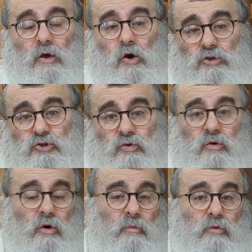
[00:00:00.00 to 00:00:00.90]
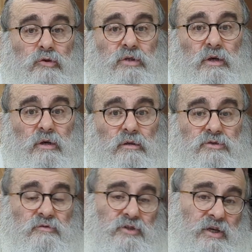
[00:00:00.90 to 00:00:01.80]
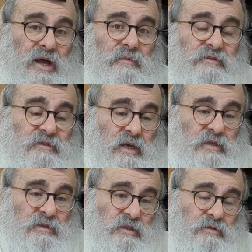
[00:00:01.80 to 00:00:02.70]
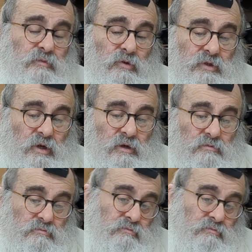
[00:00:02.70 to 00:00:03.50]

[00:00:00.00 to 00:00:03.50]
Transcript: osur or mutar, so she comes and says it's mutar,